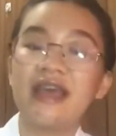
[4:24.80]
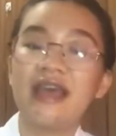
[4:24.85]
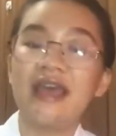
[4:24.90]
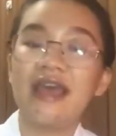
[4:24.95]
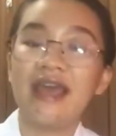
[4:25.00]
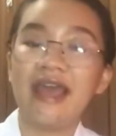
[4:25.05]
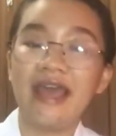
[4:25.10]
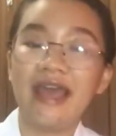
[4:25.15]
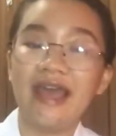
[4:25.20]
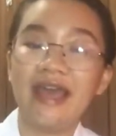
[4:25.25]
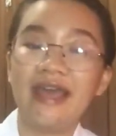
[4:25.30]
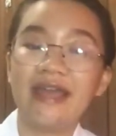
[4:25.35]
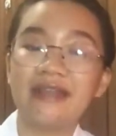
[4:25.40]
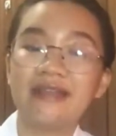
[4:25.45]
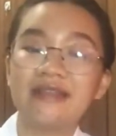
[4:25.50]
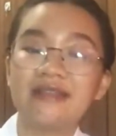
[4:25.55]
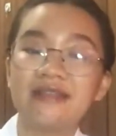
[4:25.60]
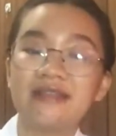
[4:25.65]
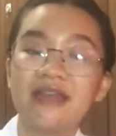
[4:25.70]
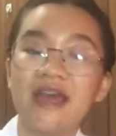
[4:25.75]
and
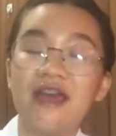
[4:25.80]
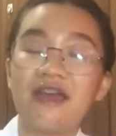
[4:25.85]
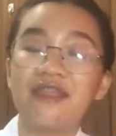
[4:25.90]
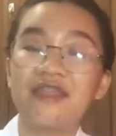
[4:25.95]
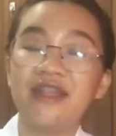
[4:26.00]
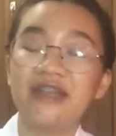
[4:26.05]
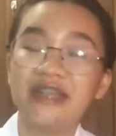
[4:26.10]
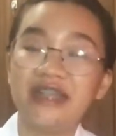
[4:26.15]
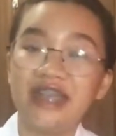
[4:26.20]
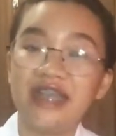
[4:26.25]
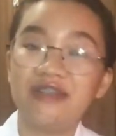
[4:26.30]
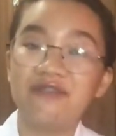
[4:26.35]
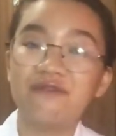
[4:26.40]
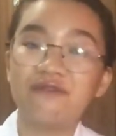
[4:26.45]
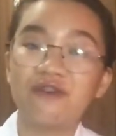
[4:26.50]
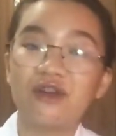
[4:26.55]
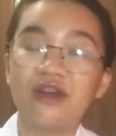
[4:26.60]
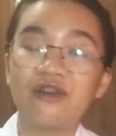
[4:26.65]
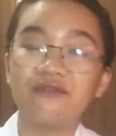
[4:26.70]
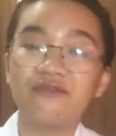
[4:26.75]
the need
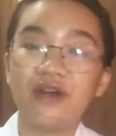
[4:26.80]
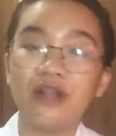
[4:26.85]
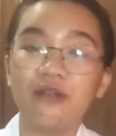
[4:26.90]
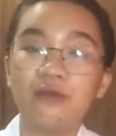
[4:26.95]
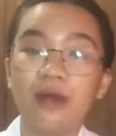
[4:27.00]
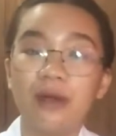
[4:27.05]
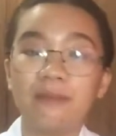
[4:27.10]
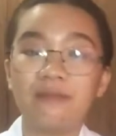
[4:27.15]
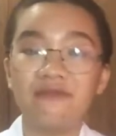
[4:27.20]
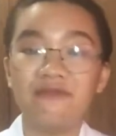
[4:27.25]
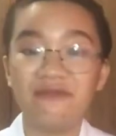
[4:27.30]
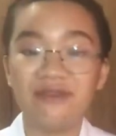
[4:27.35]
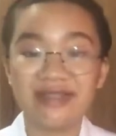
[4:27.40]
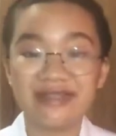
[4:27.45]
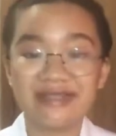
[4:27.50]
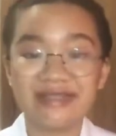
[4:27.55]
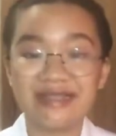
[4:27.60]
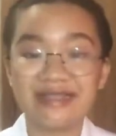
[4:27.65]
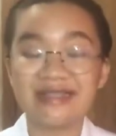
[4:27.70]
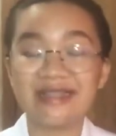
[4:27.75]
for follow-up
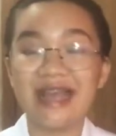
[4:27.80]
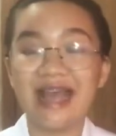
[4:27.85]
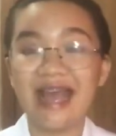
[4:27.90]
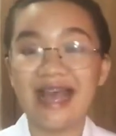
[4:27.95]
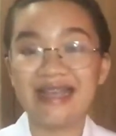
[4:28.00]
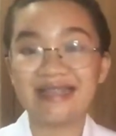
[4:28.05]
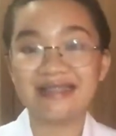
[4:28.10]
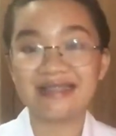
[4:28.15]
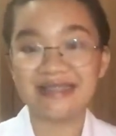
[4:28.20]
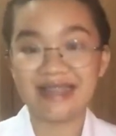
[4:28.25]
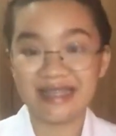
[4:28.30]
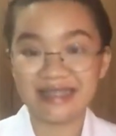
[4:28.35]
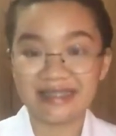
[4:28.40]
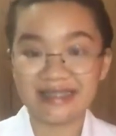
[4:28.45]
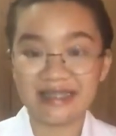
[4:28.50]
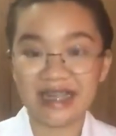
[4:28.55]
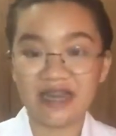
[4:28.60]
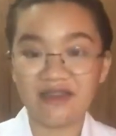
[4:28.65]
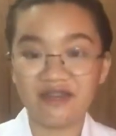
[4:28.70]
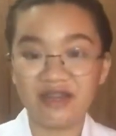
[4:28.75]
visits as
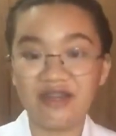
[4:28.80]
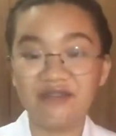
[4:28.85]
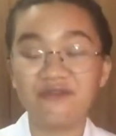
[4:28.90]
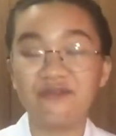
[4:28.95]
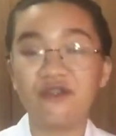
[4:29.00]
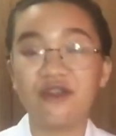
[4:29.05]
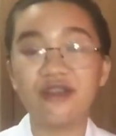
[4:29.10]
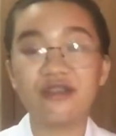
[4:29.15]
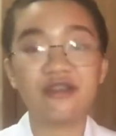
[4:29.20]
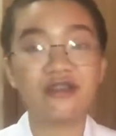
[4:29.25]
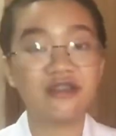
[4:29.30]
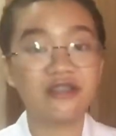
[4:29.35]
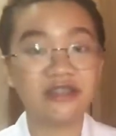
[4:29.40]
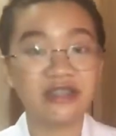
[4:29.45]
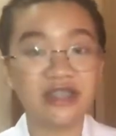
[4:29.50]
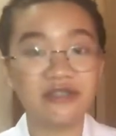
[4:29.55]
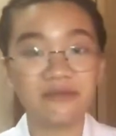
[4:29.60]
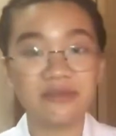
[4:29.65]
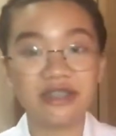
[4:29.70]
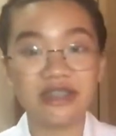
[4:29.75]
necessary for the
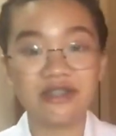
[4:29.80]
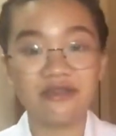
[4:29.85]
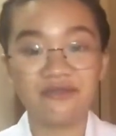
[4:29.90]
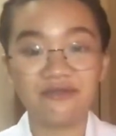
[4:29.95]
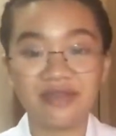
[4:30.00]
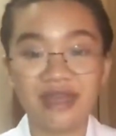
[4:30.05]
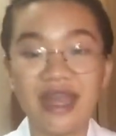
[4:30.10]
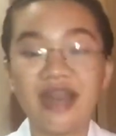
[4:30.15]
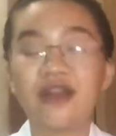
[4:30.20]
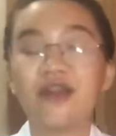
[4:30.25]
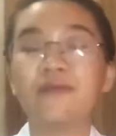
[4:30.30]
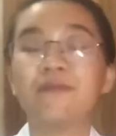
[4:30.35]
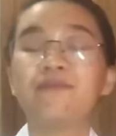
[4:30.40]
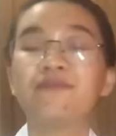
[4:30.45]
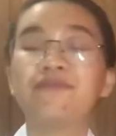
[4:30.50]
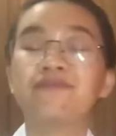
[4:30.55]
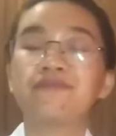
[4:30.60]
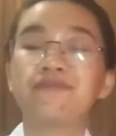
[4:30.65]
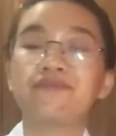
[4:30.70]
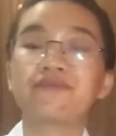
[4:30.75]
continuity of care.
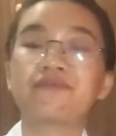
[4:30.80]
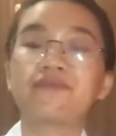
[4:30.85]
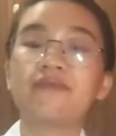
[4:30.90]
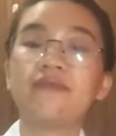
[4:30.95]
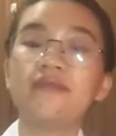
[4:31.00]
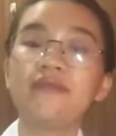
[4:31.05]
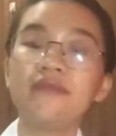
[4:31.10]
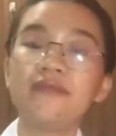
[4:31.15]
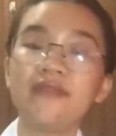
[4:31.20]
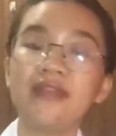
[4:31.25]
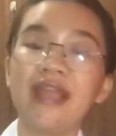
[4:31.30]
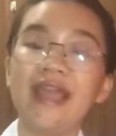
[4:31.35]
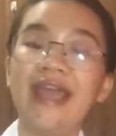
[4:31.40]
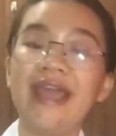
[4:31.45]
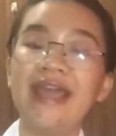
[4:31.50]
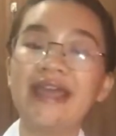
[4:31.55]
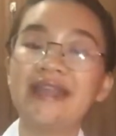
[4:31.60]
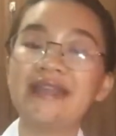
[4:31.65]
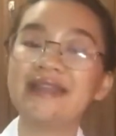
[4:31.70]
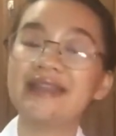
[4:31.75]

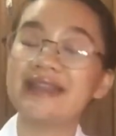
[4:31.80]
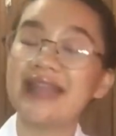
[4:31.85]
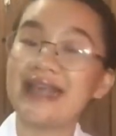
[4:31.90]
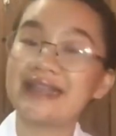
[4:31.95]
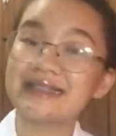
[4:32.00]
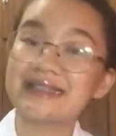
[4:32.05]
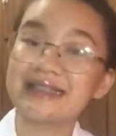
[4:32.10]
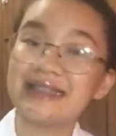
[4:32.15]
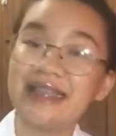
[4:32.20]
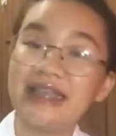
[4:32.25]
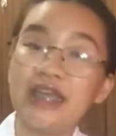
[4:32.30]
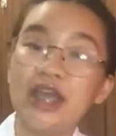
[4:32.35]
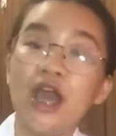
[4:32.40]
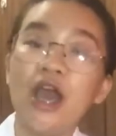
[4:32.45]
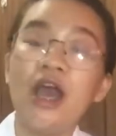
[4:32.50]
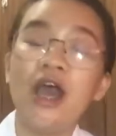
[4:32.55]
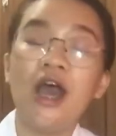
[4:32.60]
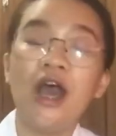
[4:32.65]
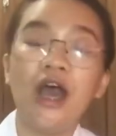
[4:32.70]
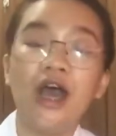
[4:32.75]
And lastly,
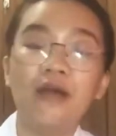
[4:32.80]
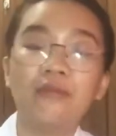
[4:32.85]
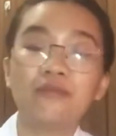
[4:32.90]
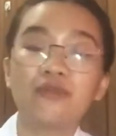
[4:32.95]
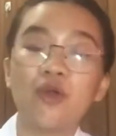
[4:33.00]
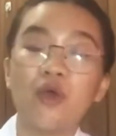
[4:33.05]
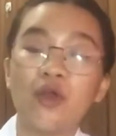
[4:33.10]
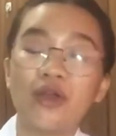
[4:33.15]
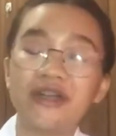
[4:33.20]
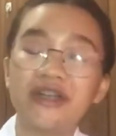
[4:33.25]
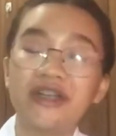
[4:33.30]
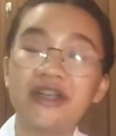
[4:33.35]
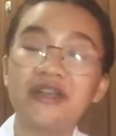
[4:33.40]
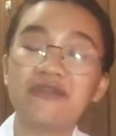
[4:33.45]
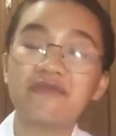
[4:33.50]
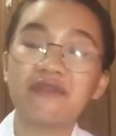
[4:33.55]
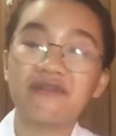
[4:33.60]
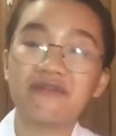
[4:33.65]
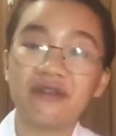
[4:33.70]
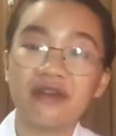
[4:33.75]
coordinate
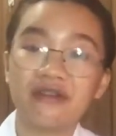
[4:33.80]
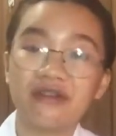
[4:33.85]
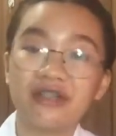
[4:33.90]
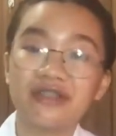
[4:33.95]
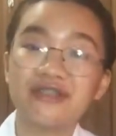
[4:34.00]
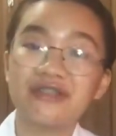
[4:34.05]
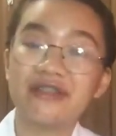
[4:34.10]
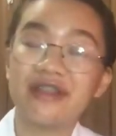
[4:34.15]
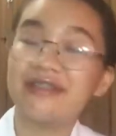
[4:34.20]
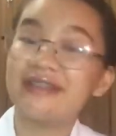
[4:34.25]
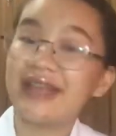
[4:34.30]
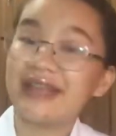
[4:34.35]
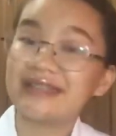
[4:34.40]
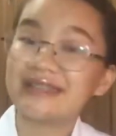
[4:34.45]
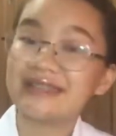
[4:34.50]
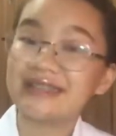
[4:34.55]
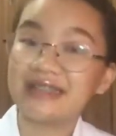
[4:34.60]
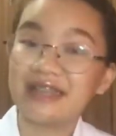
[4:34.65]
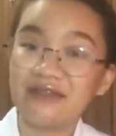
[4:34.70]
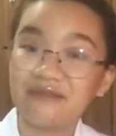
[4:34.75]
referral to the
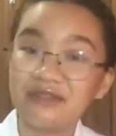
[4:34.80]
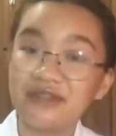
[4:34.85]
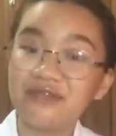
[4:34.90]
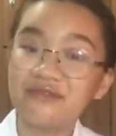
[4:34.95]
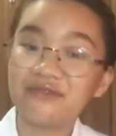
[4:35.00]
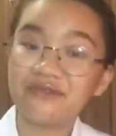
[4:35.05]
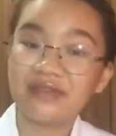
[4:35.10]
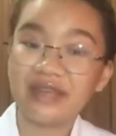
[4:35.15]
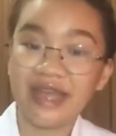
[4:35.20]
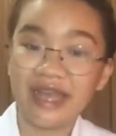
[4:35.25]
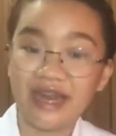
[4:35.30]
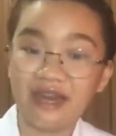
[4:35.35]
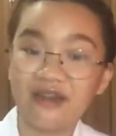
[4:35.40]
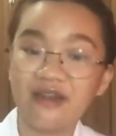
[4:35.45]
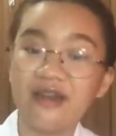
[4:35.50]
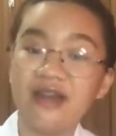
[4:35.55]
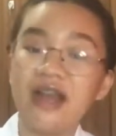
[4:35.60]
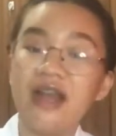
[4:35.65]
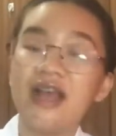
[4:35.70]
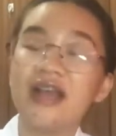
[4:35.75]
next level of care,
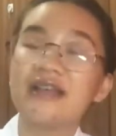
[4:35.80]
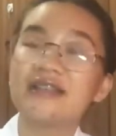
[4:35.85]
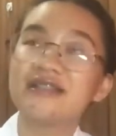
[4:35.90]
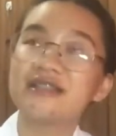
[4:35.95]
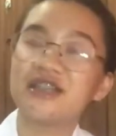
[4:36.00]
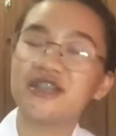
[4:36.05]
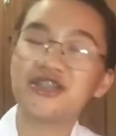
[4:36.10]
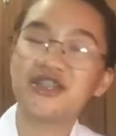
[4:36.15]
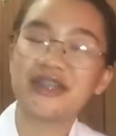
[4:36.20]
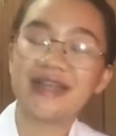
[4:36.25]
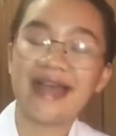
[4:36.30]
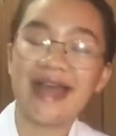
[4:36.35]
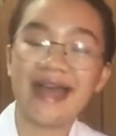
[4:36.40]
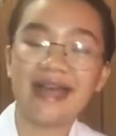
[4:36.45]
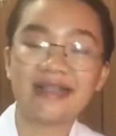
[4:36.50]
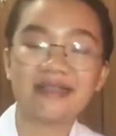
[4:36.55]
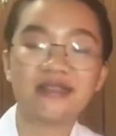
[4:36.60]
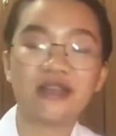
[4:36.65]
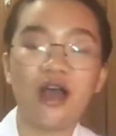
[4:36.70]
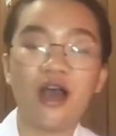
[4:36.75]
such
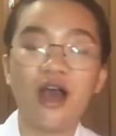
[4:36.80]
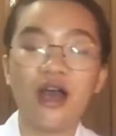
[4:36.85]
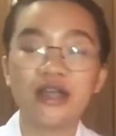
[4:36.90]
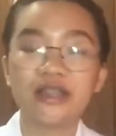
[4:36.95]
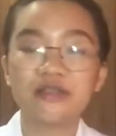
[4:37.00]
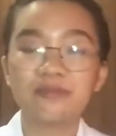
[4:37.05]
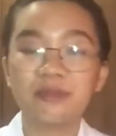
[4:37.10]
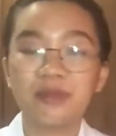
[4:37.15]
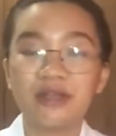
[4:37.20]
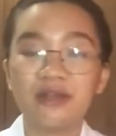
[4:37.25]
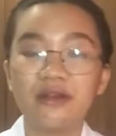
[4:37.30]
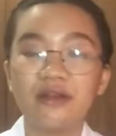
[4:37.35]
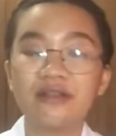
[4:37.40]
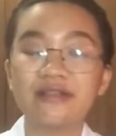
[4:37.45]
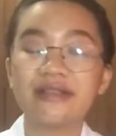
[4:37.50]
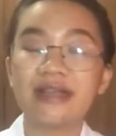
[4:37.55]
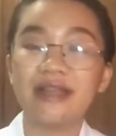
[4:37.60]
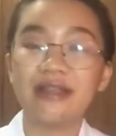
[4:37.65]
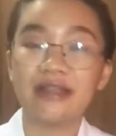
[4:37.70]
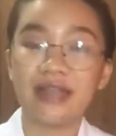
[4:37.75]
as hospitals,
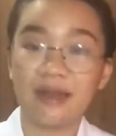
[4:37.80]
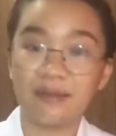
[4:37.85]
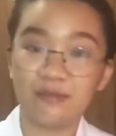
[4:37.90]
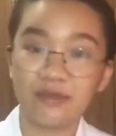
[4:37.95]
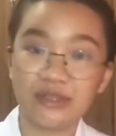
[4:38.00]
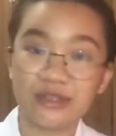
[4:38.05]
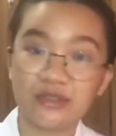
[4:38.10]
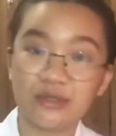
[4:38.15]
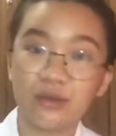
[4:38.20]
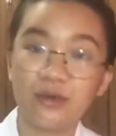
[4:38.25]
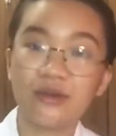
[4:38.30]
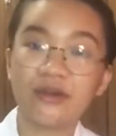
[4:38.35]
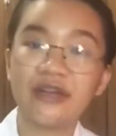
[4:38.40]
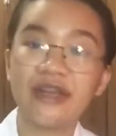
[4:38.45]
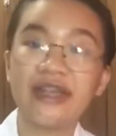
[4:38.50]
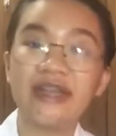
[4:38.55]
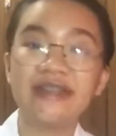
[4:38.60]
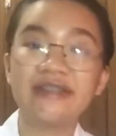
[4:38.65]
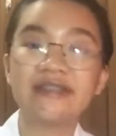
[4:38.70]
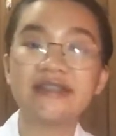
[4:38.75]

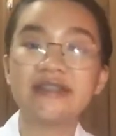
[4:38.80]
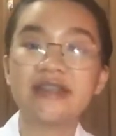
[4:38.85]
laboratories,